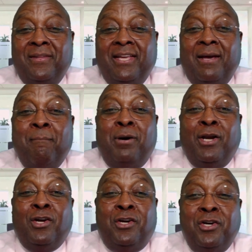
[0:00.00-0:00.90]
but a
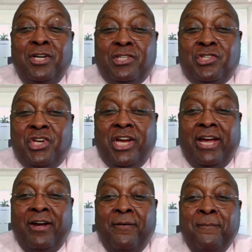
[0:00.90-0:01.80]
good
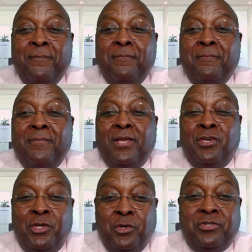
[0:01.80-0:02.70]
chair
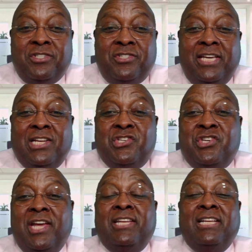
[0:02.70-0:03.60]
uses the
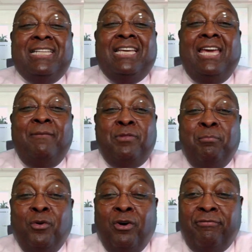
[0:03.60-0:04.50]
agenda to keep the
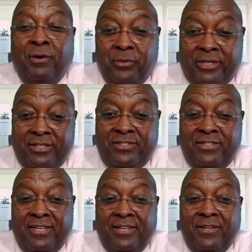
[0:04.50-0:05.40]
board
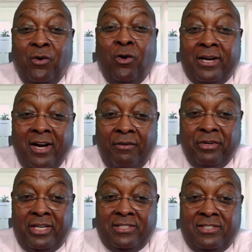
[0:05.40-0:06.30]
focused on
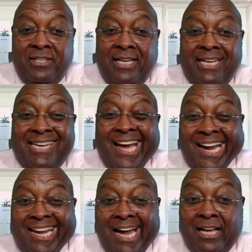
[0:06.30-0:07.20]
governance,
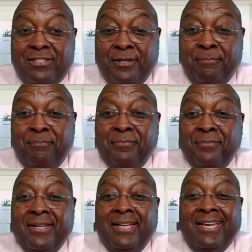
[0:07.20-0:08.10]
not gossip,
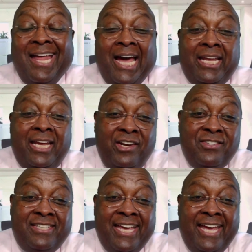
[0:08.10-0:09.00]
not
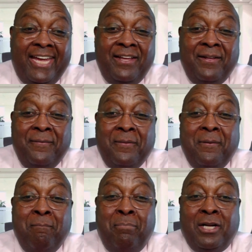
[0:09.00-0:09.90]
hearsay,
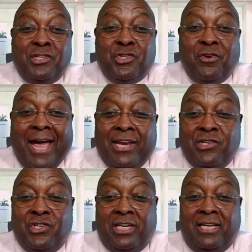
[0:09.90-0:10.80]
but
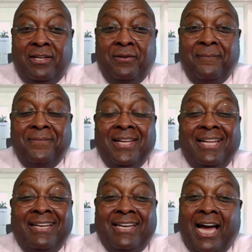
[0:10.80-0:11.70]
strategy,
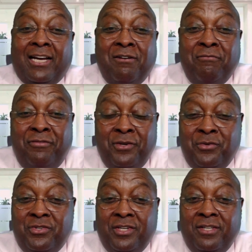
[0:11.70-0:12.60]
not
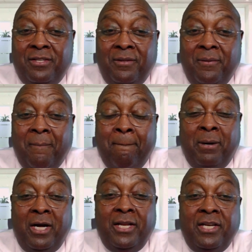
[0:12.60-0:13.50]
confusion,
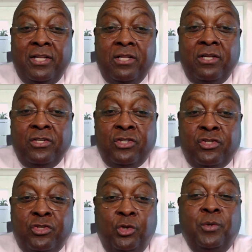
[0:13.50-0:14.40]
but
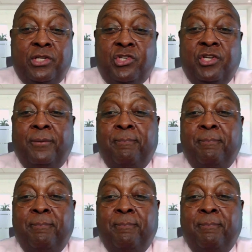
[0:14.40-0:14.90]
stewardship.